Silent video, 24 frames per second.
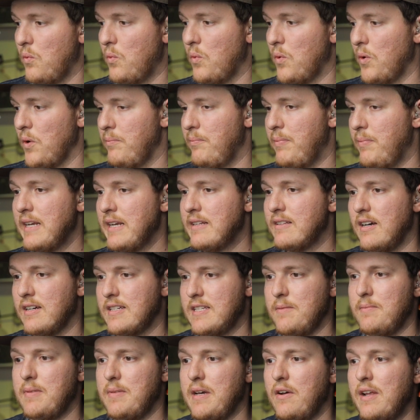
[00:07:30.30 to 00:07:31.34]
World Bank
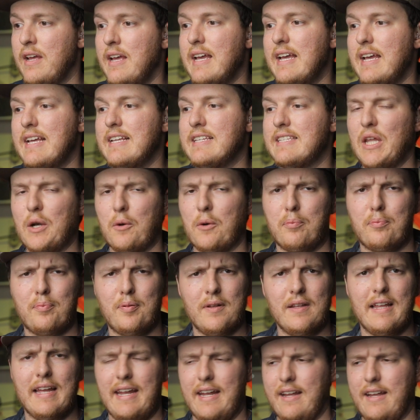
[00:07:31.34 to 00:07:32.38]
talks about is their
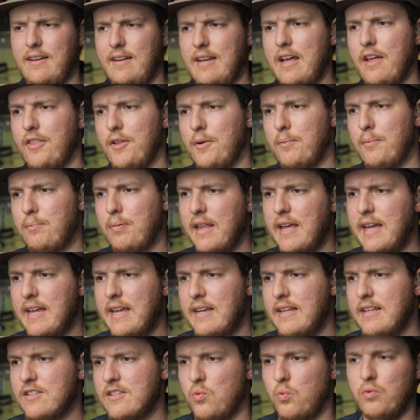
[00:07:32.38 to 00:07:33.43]
plan. Now, their
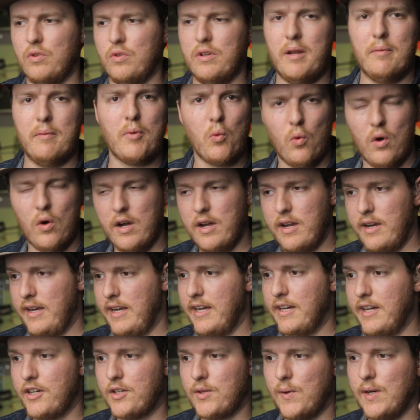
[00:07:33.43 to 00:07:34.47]
plan is, number one,
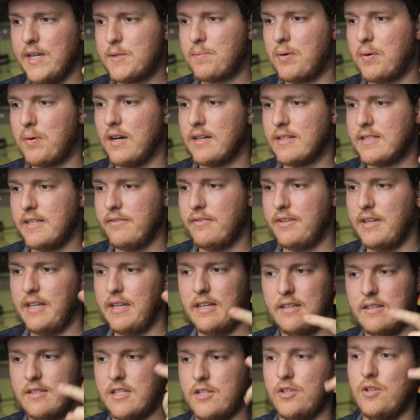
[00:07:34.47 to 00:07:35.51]
increase
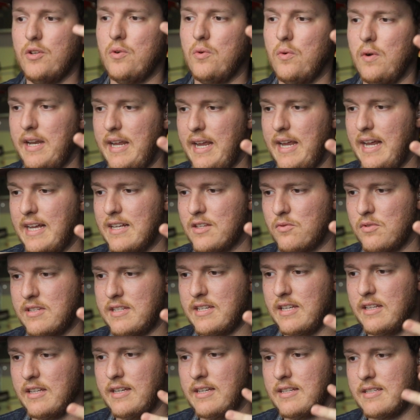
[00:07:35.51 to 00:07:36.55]
productivity, 2, enhance
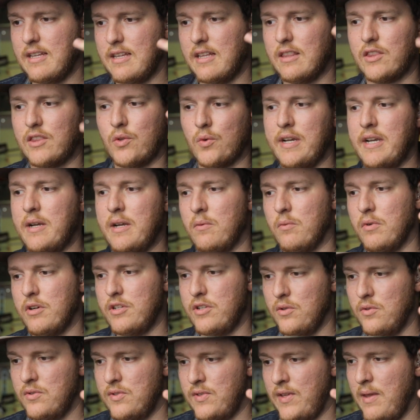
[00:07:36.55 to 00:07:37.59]
resilience, and 3,
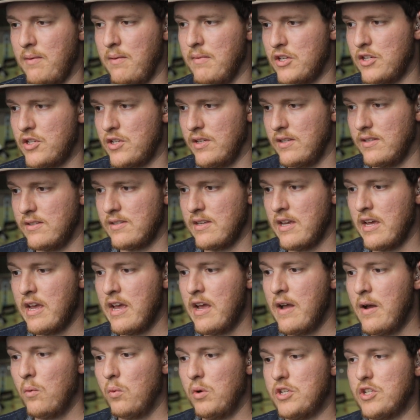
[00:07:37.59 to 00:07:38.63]
reduce emissions,
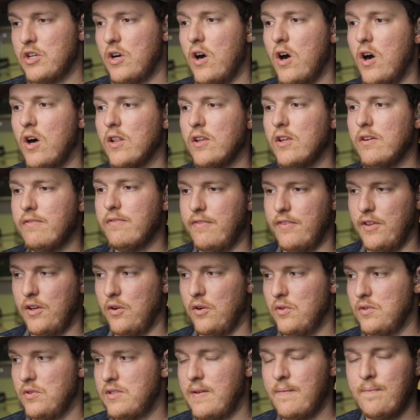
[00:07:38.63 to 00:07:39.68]
which all of
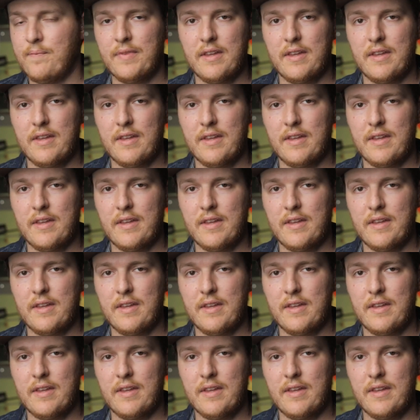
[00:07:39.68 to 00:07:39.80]
those